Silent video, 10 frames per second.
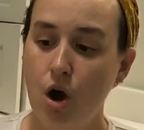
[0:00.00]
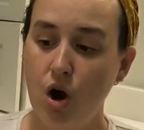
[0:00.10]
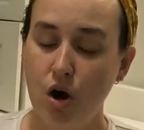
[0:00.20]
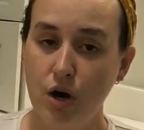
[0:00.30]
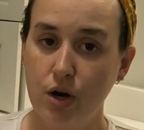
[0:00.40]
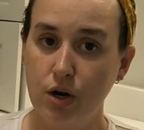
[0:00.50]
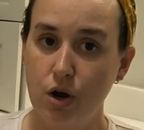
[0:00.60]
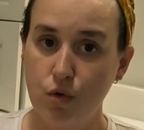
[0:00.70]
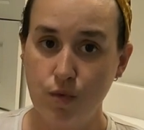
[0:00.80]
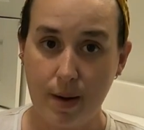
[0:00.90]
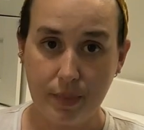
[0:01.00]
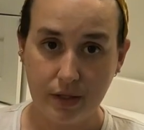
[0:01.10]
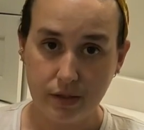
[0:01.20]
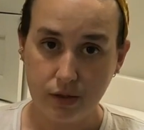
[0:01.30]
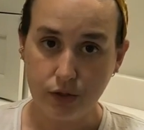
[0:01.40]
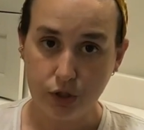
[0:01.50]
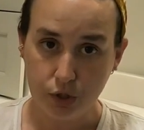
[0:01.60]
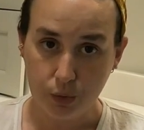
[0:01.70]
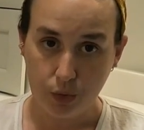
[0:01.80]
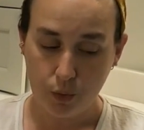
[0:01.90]
are Rapunzel
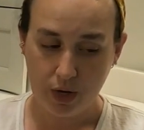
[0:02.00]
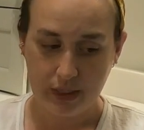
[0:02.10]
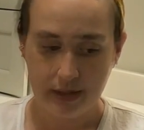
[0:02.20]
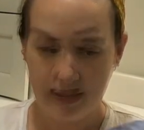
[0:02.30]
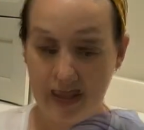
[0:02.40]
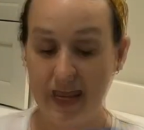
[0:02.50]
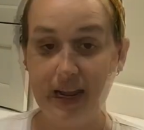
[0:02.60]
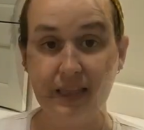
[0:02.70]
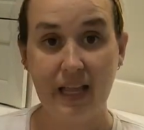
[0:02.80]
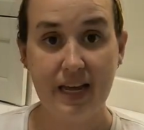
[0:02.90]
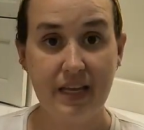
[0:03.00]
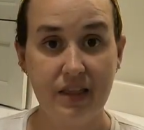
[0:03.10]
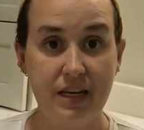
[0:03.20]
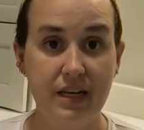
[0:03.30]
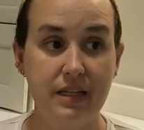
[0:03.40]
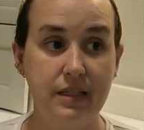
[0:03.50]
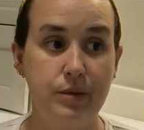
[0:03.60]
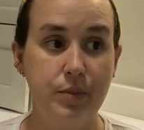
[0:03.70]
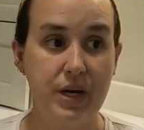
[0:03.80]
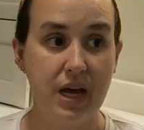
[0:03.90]
2-in-1s, and I like these
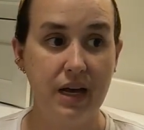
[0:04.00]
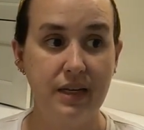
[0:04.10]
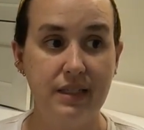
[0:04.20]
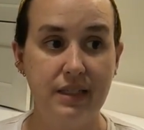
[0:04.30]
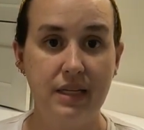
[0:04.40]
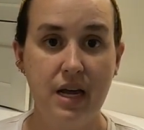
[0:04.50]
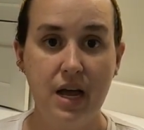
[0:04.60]
because